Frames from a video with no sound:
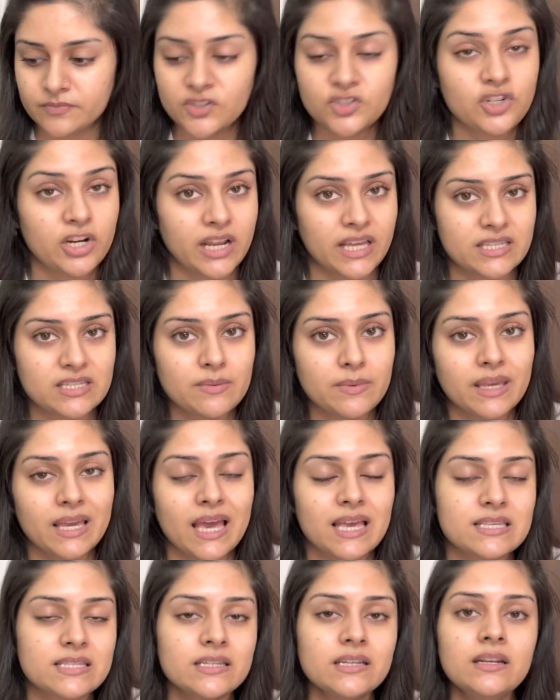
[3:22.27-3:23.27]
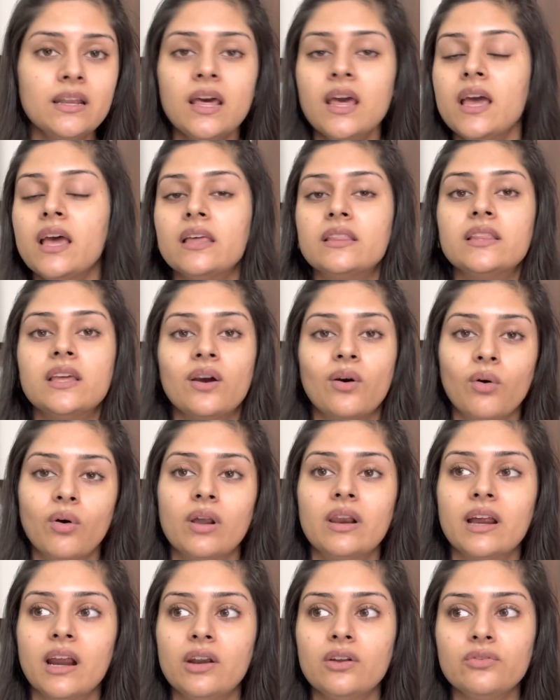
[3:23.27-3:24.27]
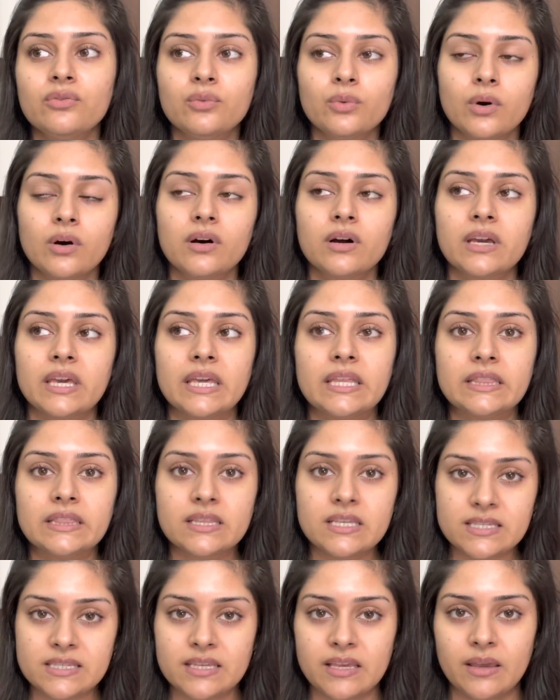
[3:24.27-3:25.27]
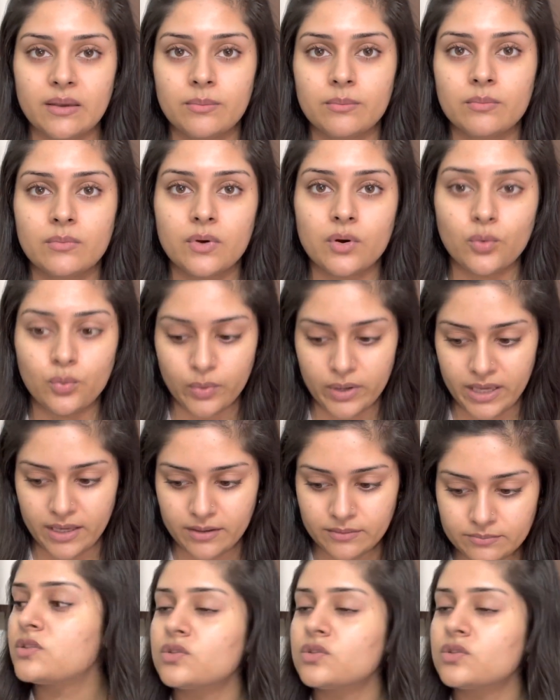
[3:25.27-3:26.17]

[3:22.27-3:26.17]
tranexamic acid, they all kind of work in the same way.